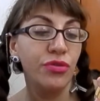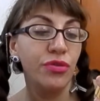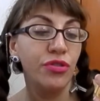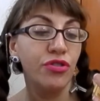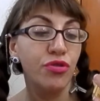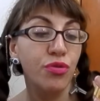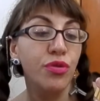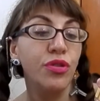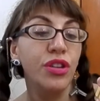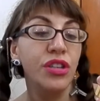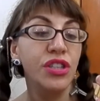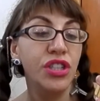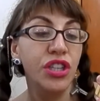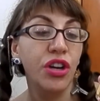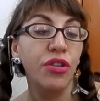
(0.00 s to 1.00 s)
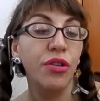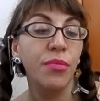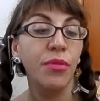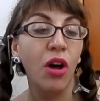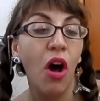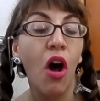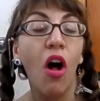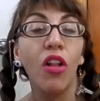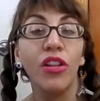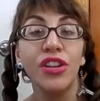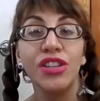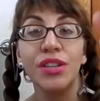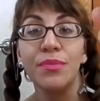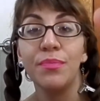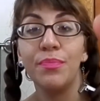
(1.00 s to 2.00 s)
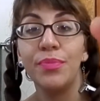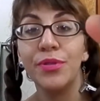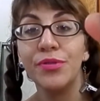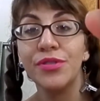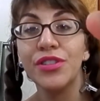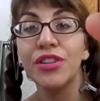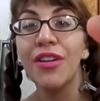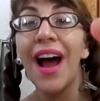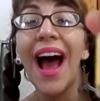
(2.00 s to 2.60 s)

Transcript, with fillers: Truth Serum Collagen Booster.